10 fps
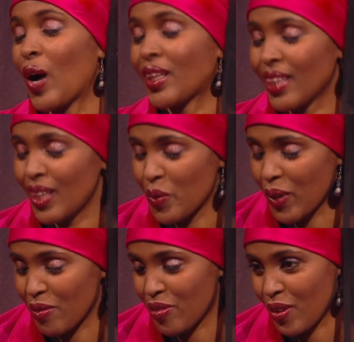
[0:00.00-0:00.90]
I tell you where
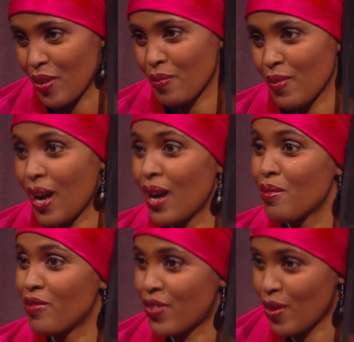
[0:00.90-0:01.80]
I'm from.
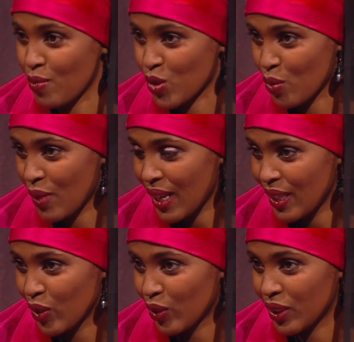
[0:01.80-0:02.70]
I'm from
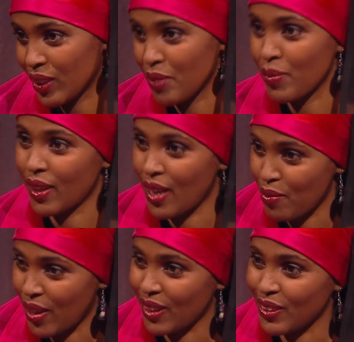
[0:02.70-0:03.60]
Somalia originally, but I'm
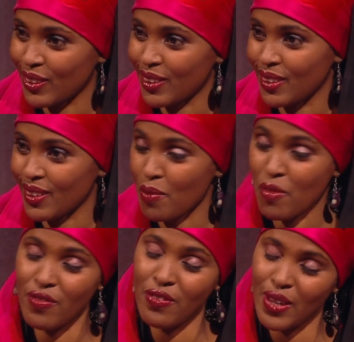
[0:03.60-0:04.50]
Irish citizen.
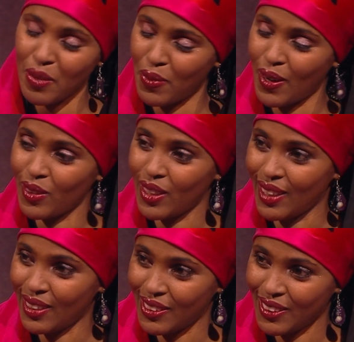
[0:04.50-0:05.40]
Very proud
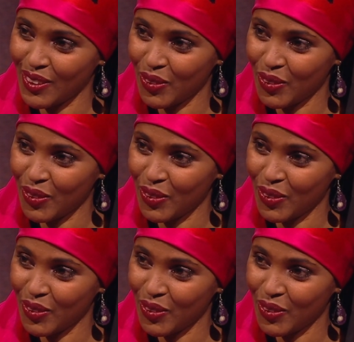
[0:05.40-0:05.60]
Irish.